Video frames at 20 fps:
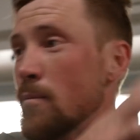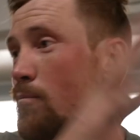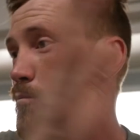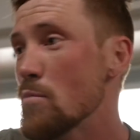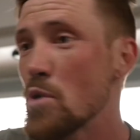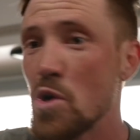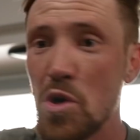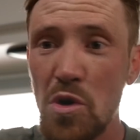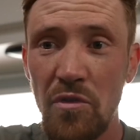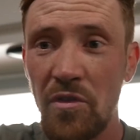
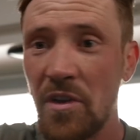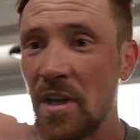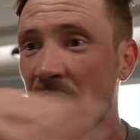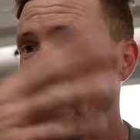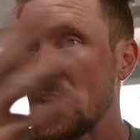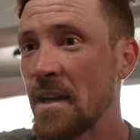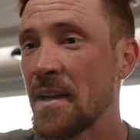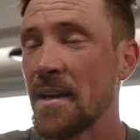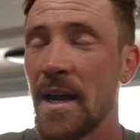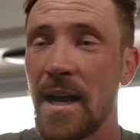
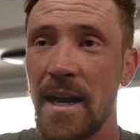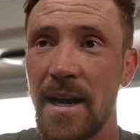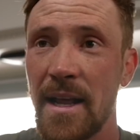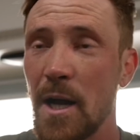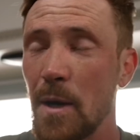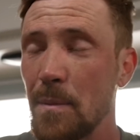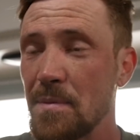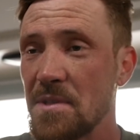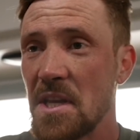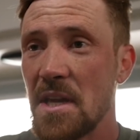moving kind of
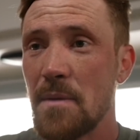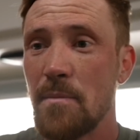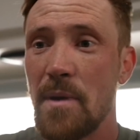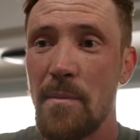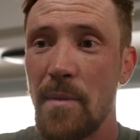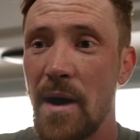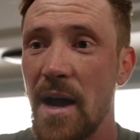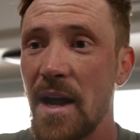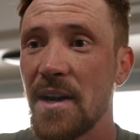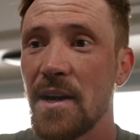helps get my
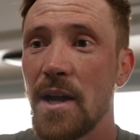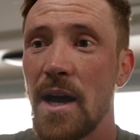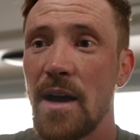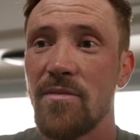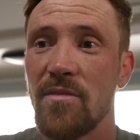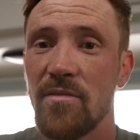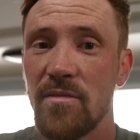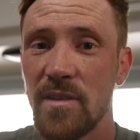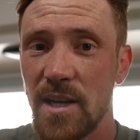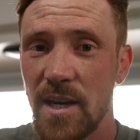mind
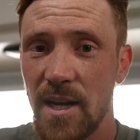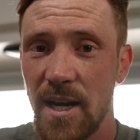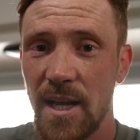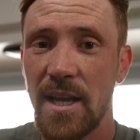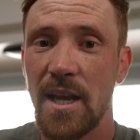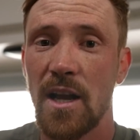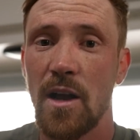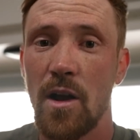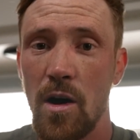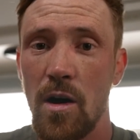off of it and I
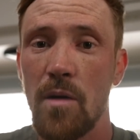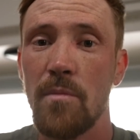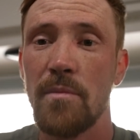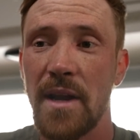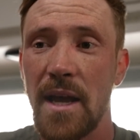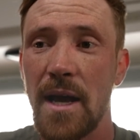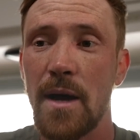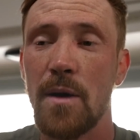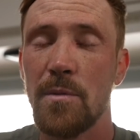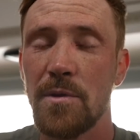can calm
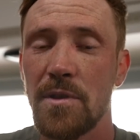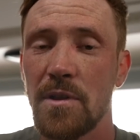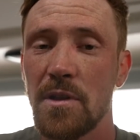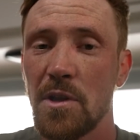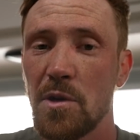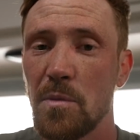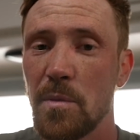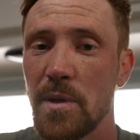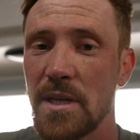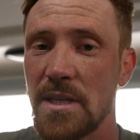down with a
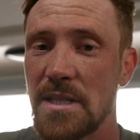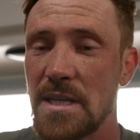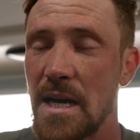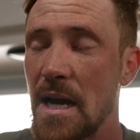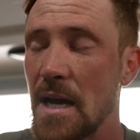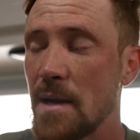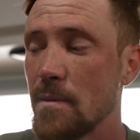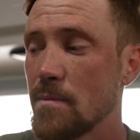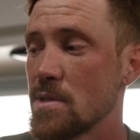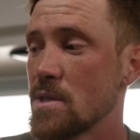little bit of
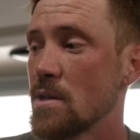time.